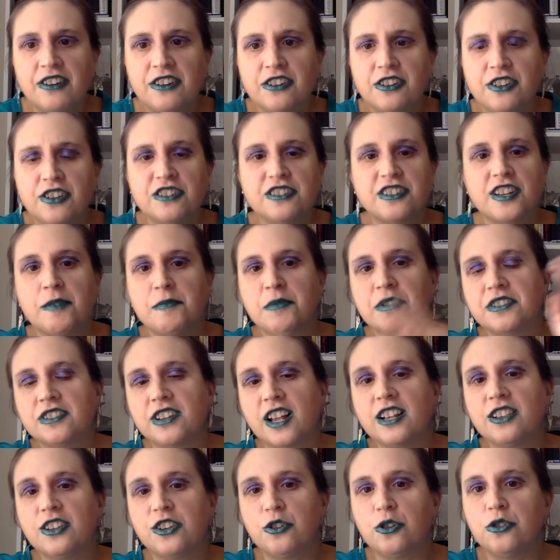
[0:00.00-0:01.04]
And this um,
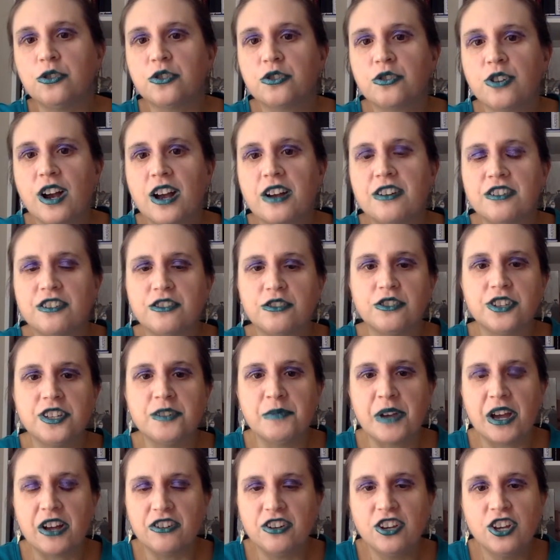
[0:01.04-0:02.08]
slightly older crowd is only
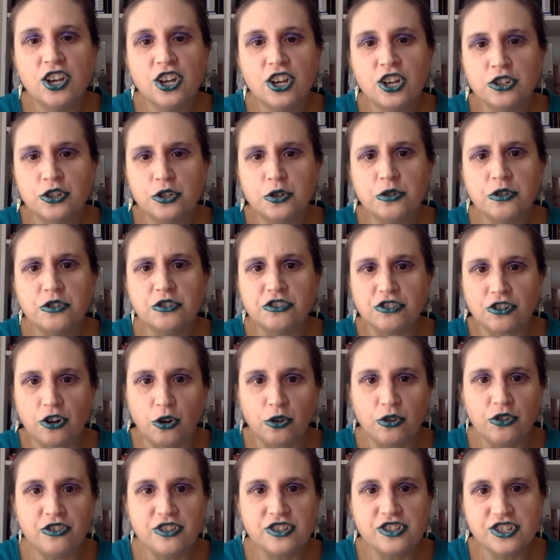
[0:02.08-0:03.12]
about two years
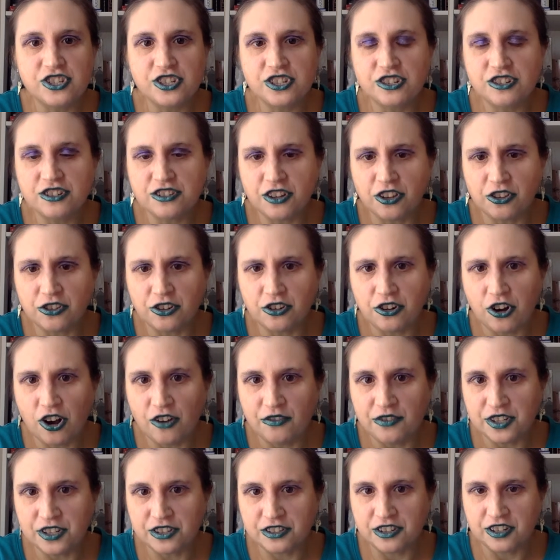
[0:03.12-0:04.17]
older than she is, although
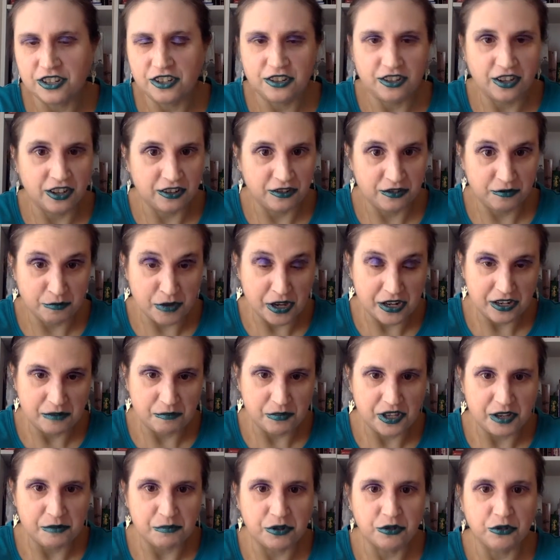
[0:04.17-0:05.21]
obviously many
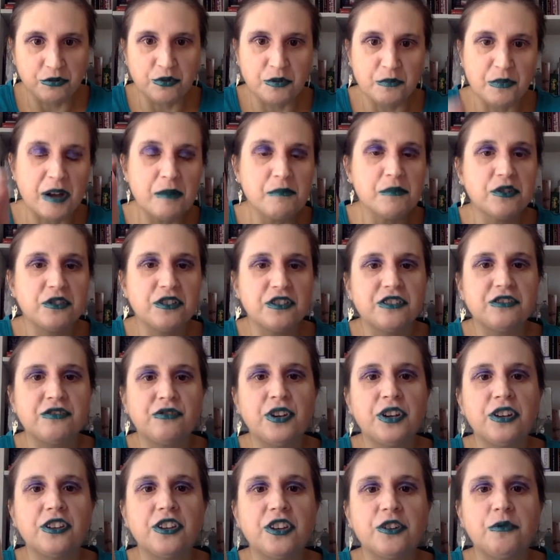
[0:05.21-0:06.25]
people remember this
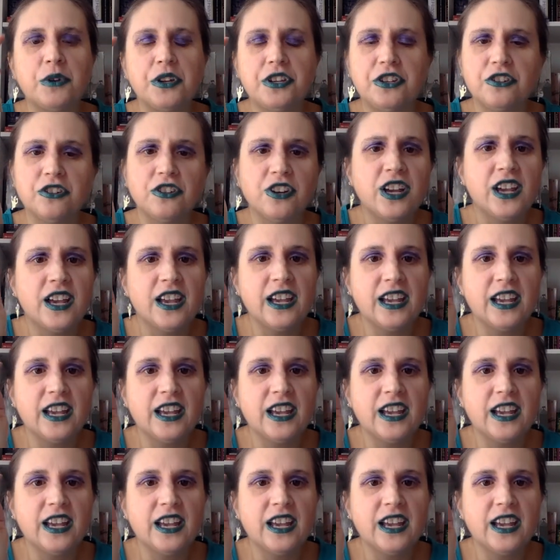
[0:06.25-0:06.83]
feeling when you're